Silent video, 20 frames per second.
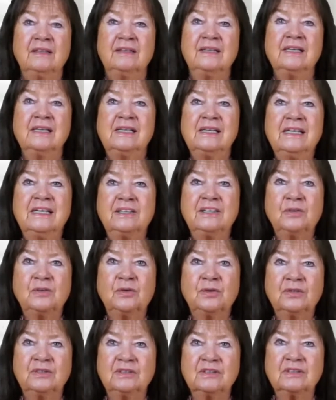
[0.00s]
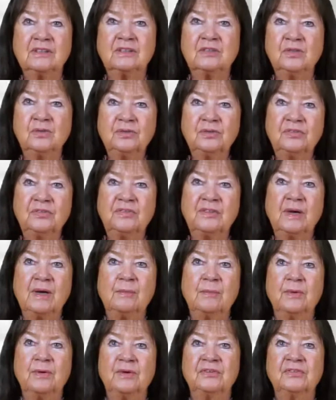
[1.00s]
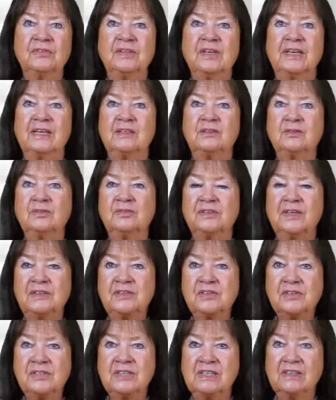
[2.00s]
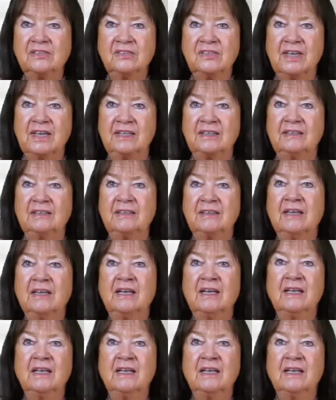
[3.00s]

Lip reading: The elite could reduce their birth rate to such an extent